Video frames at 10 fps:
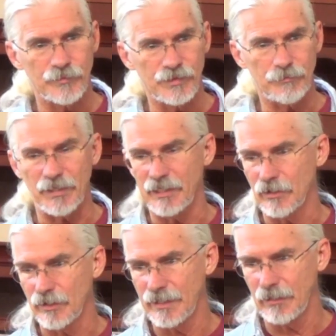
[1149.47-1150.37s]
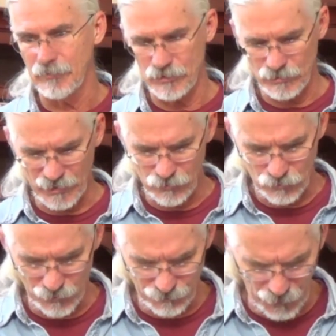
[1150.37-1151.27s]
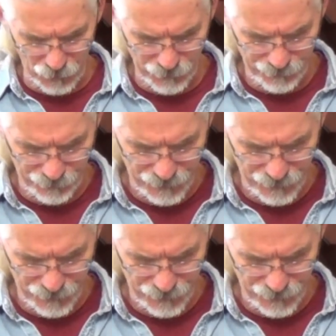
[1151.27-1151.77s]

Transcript: depending on how much they should have known